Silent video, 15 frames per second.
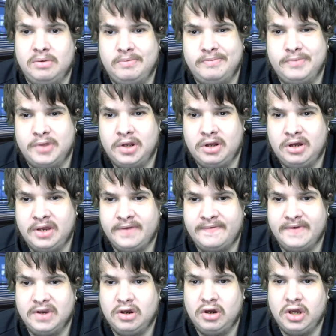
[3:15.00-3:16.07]
the last
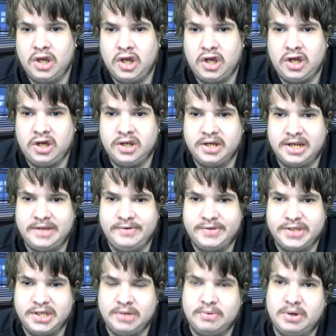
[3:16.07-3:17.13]
thing I heard and
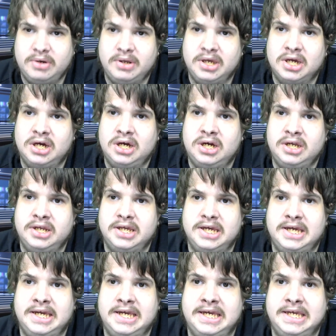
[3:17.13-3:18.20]
still only heard
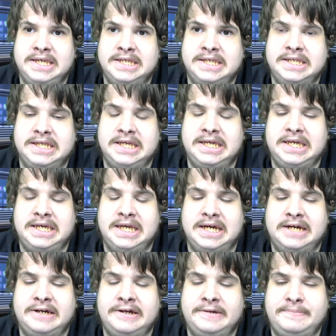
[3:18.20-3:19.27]
is the
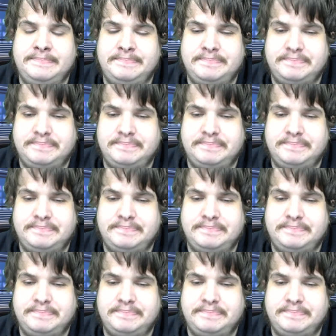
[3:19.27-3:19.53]
um,